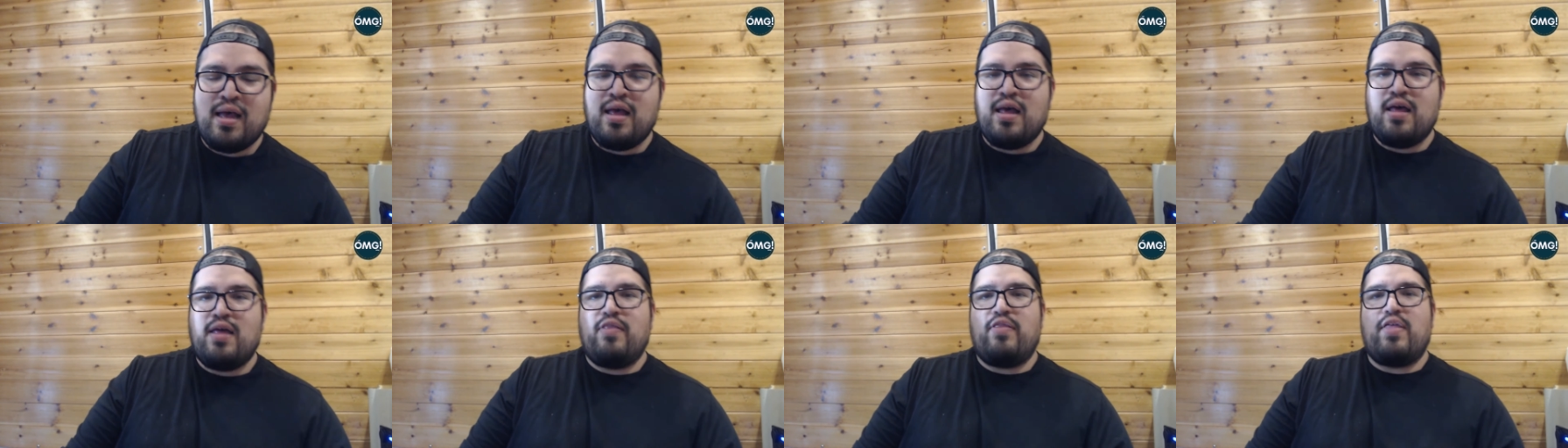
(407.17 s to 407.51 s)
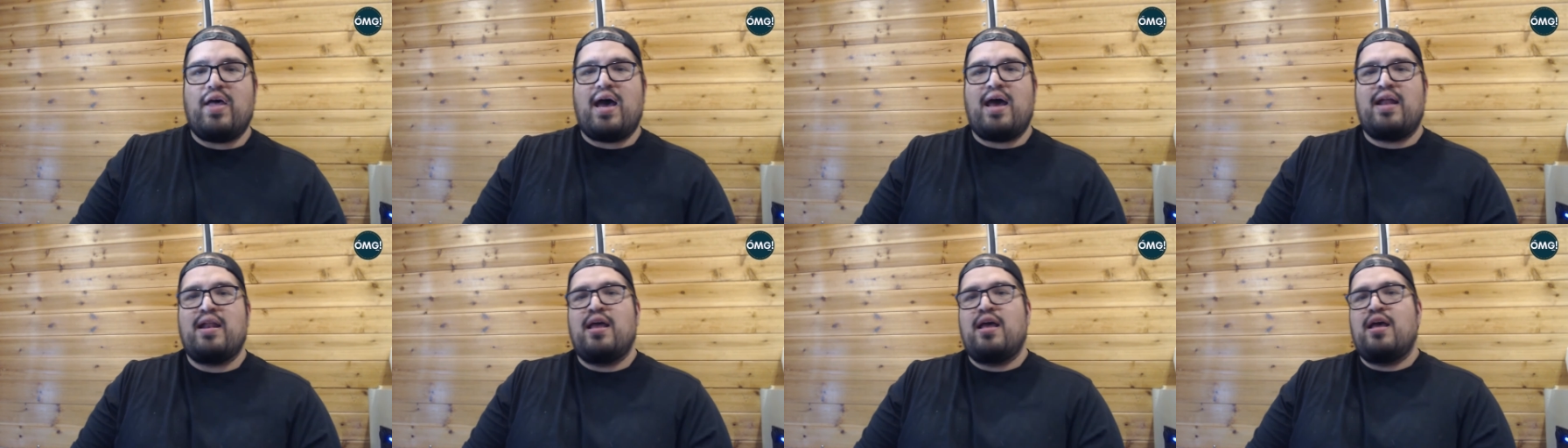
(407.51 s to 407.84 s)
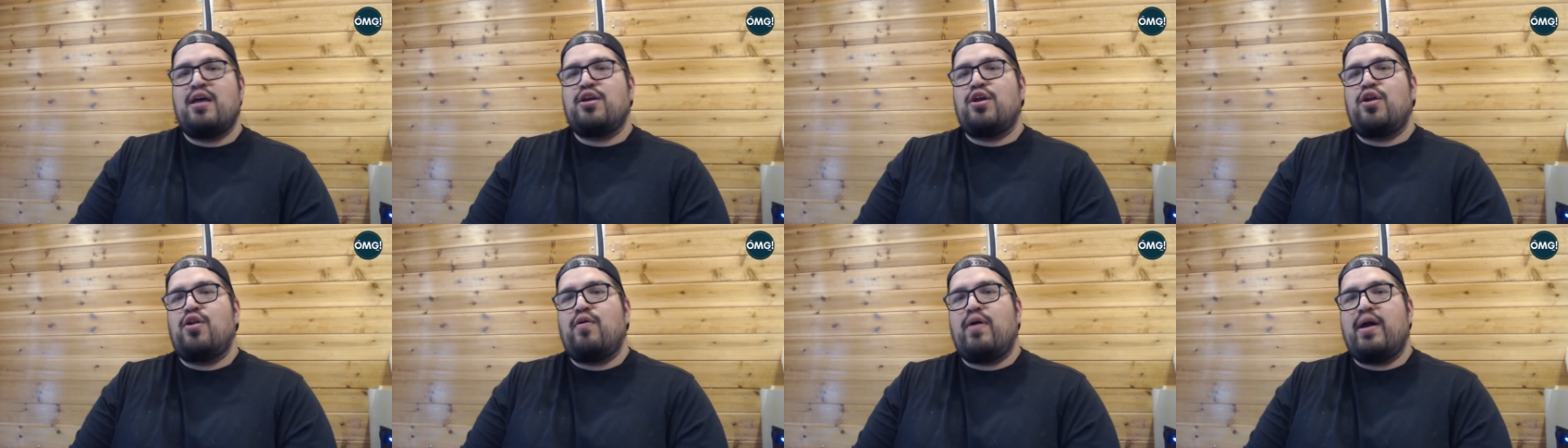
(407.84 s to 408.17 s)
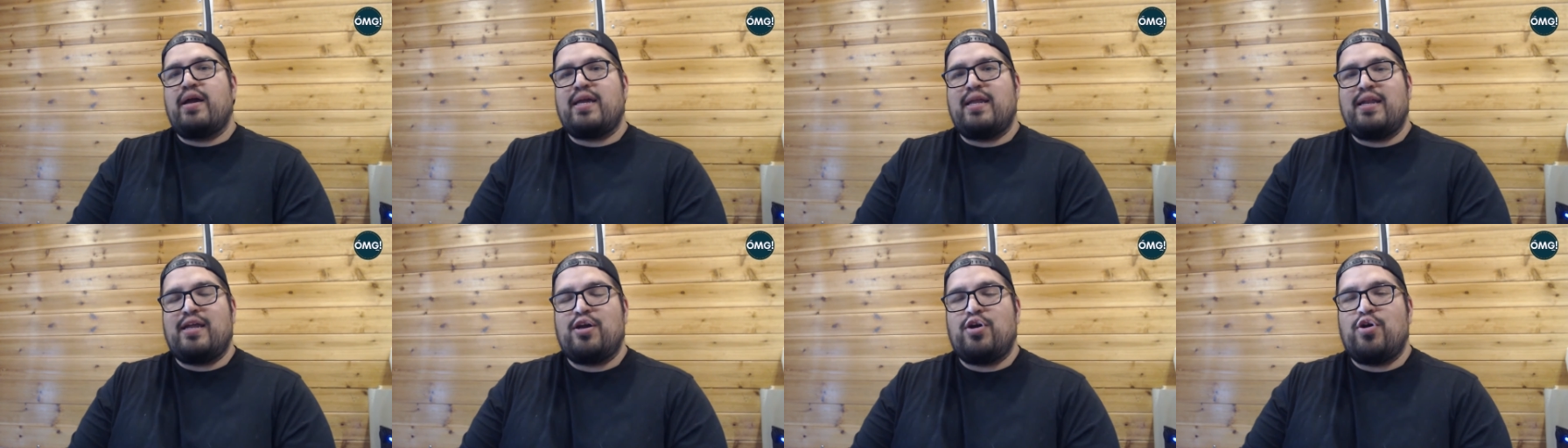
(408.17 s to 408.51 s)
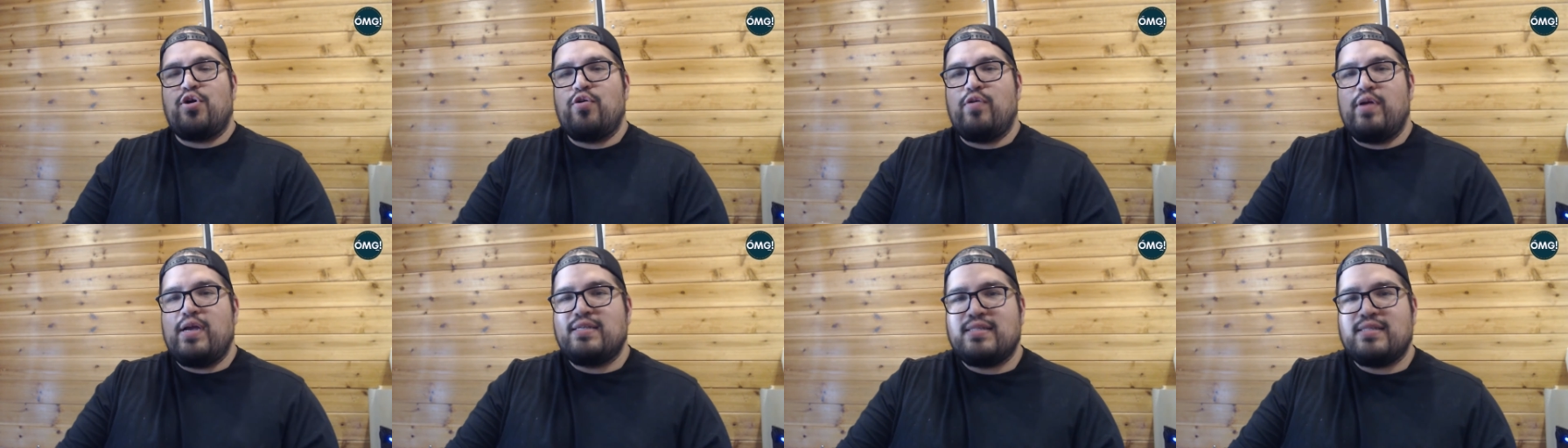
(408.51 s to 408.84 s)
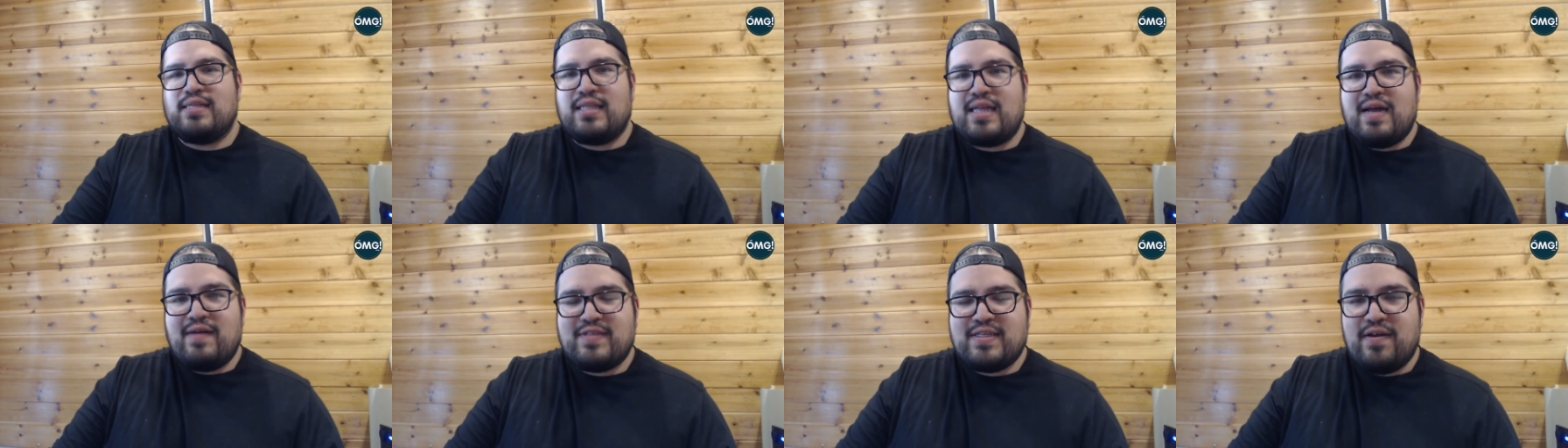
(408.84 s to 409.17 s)
that I can increase the
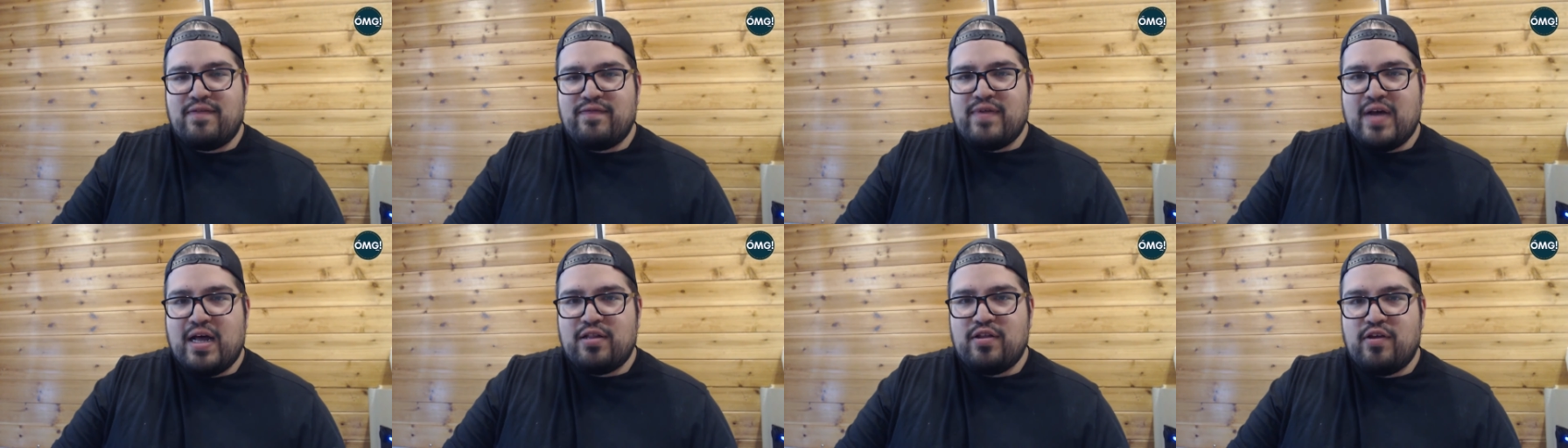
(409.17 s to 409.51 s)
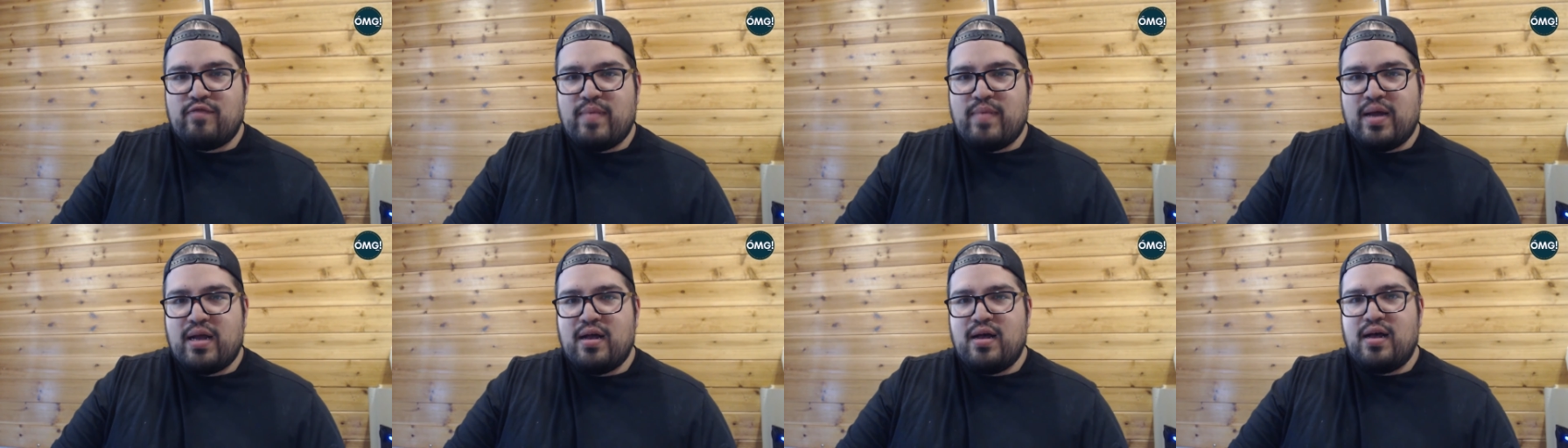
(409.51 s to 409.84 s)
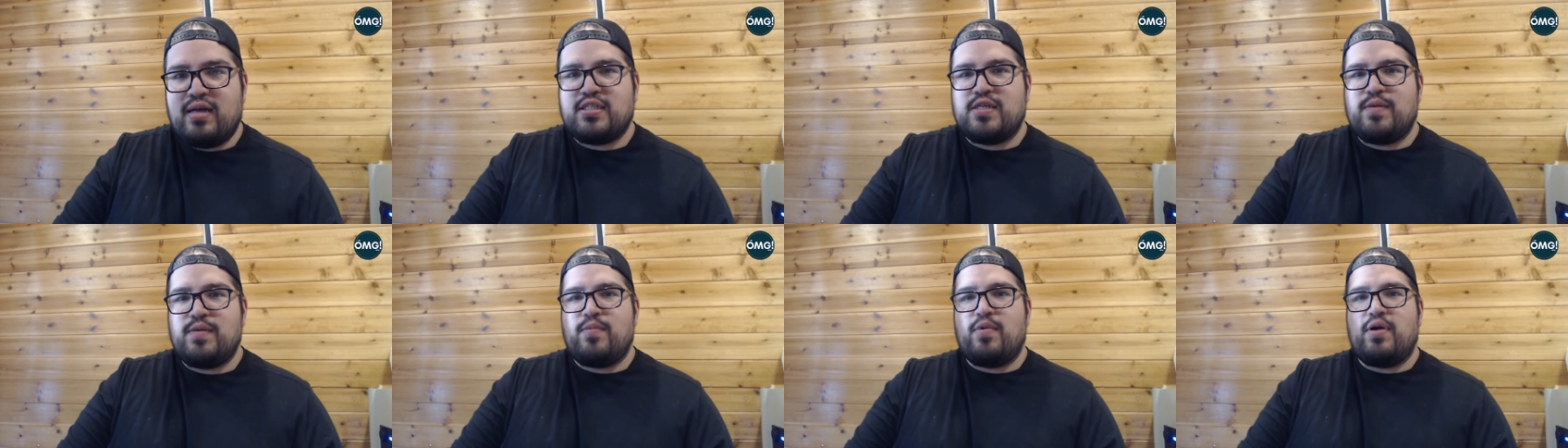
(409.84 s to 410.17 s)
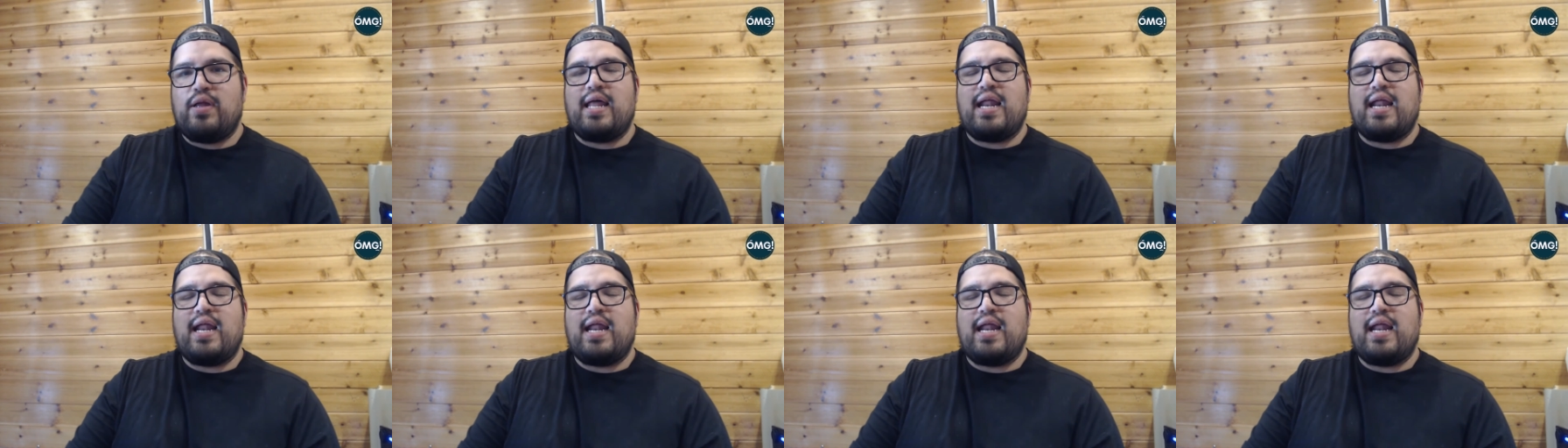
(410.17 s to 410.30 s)
lifetime value of my customer,